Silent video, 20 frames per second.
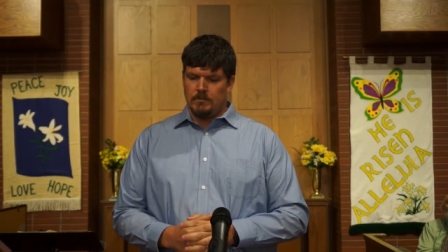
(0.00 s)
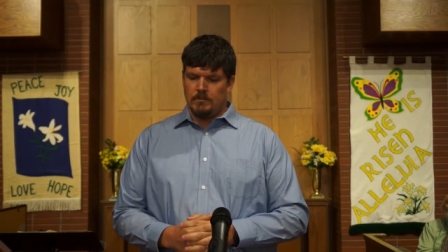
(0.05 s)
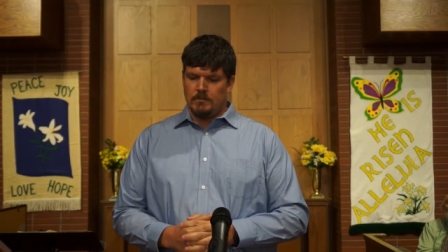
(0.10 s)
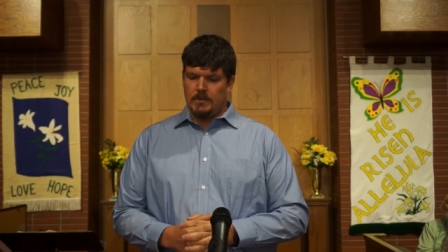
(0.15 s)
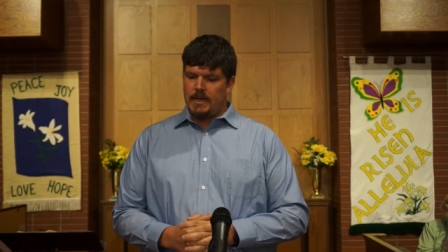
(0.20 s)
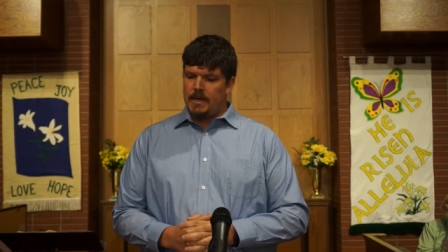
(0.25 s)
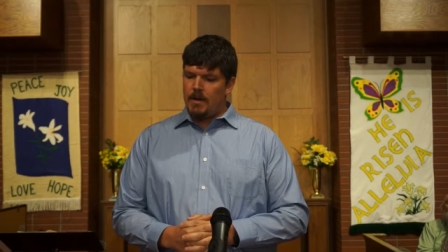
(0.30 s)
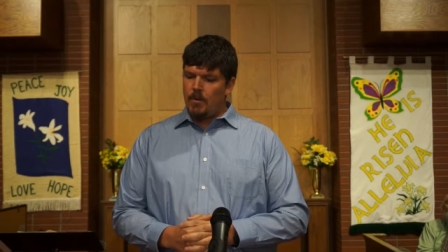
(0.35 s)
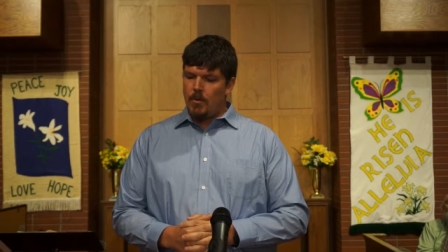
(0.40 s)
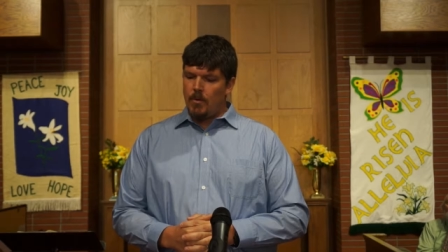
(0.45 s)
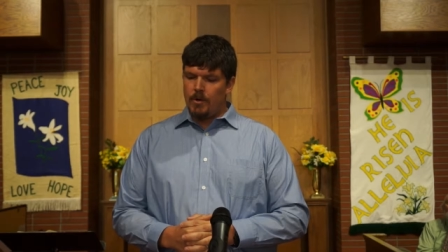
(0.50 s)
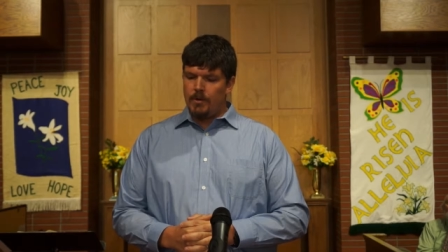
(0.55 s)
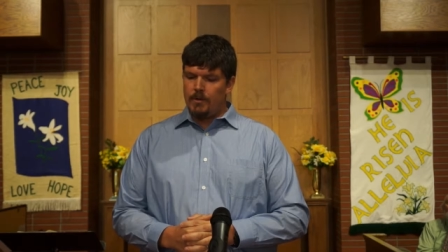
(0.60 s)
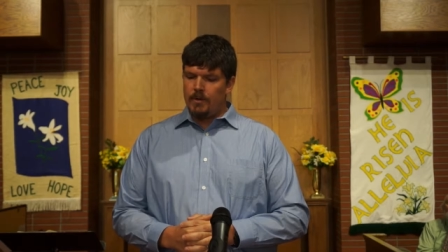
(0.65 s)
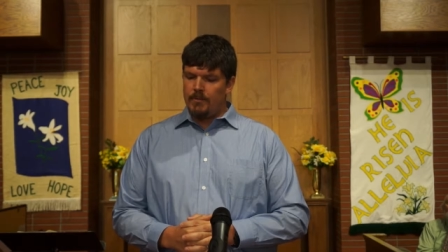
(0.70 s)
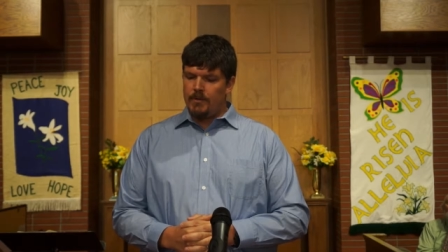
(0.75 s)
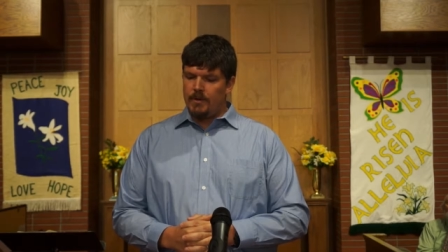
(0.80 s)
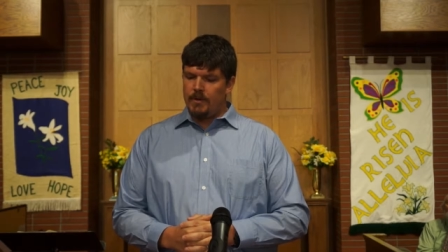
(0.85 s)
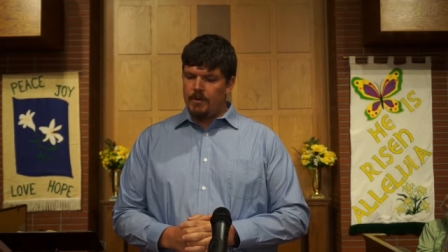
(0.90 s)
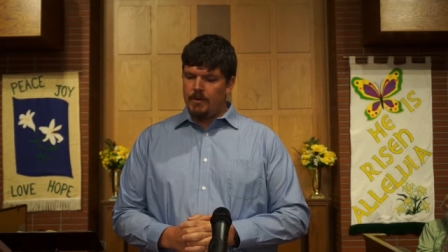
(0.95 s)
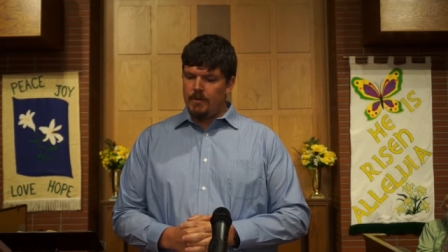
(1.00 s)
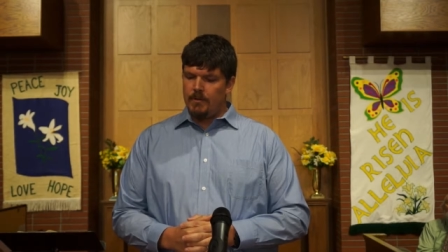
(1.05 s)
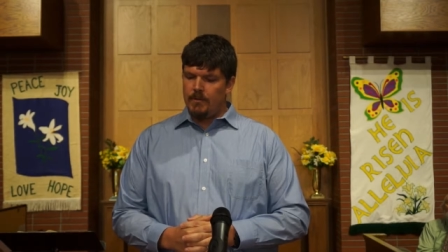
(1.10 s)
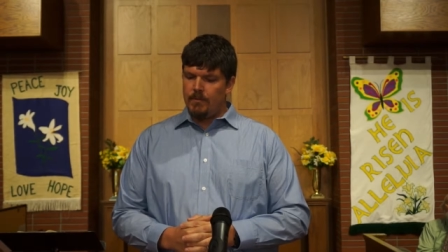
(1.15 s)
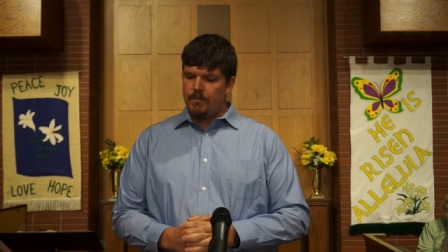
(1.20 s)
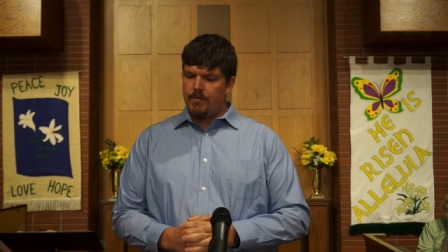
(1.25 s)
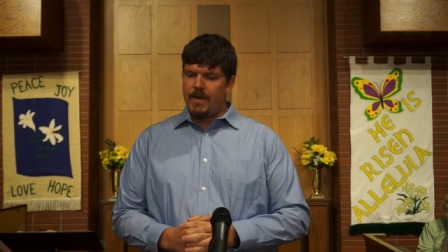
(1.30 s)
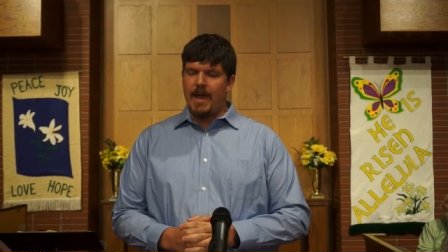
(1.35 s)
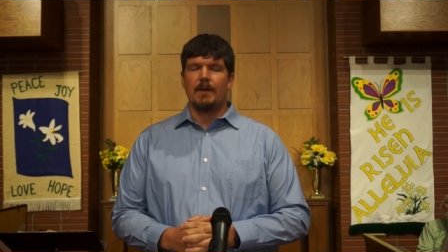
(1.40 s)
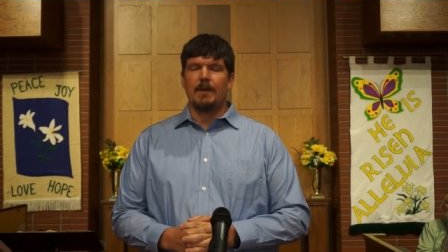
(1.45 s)
And I wonder if the
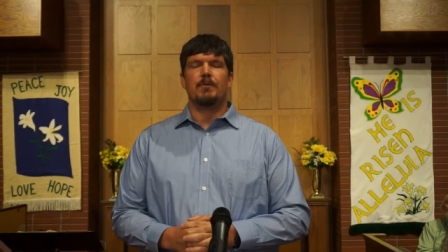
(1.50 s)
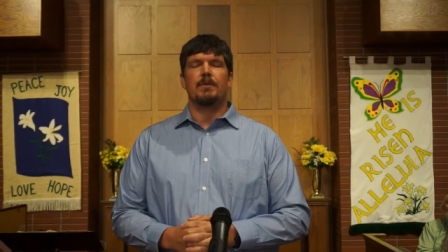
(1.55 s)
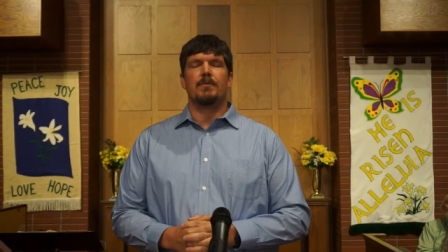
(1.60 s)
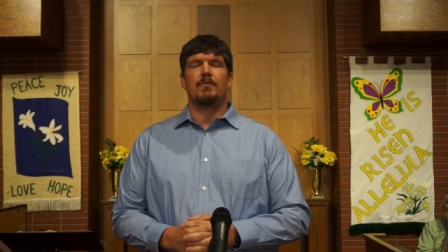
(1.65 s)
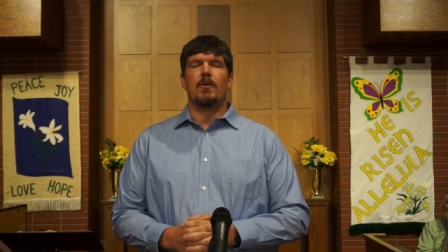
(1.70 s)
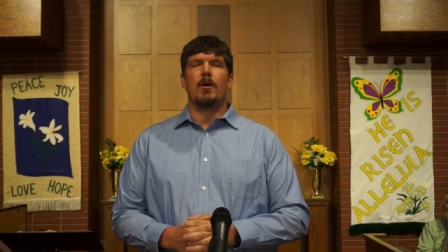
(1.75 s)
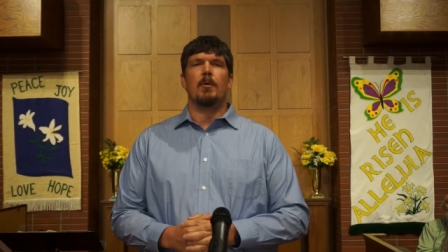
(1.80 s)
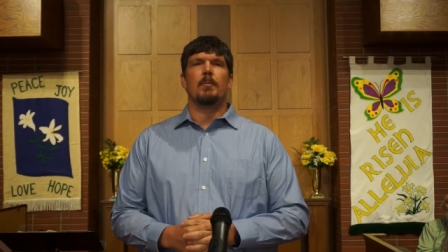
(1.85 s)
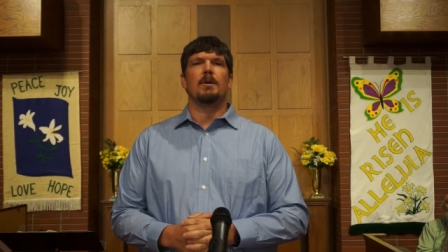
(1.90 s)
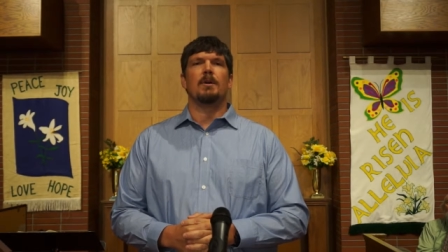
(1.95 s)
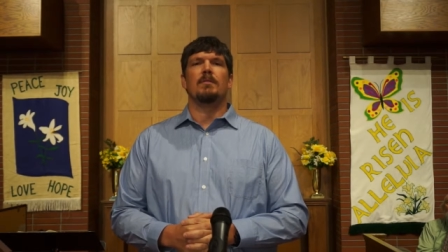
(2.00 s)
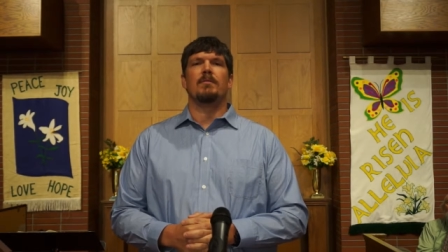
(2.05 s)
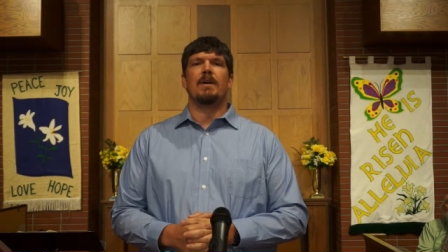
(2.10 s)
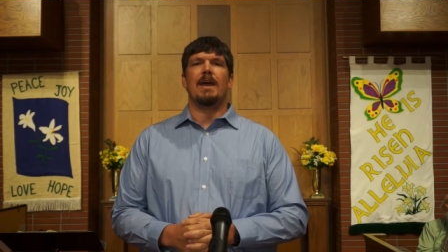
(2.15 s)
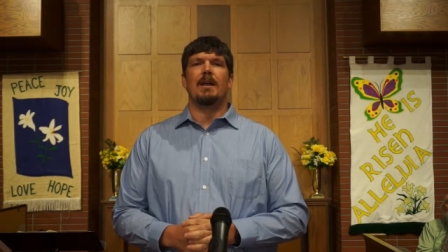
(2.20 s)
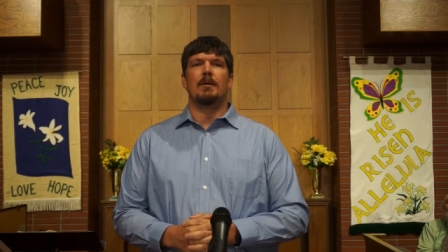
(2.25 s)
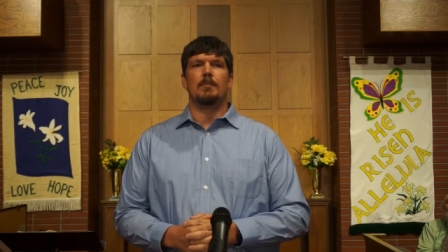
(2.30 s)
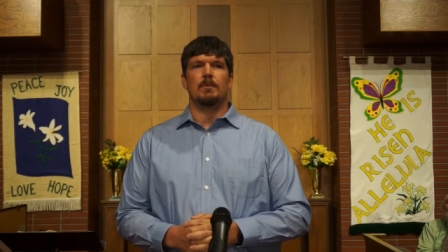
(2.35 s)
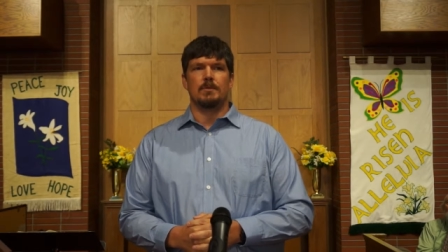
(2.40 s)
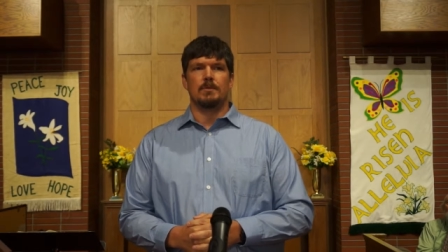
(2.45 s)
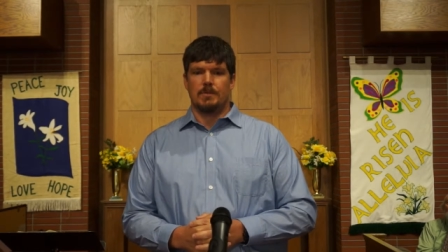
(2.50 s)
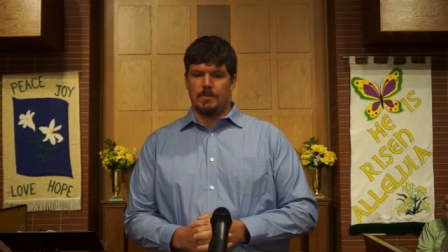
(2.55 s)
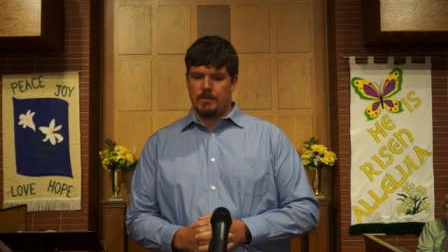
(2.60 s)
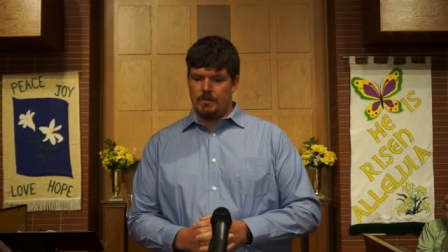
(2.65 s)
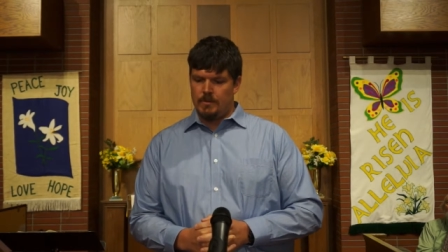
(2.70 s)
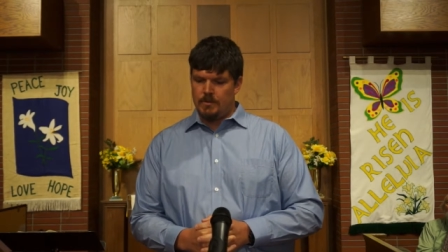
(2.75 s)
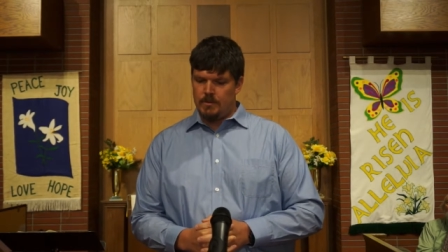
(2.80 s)
factory farming of animals,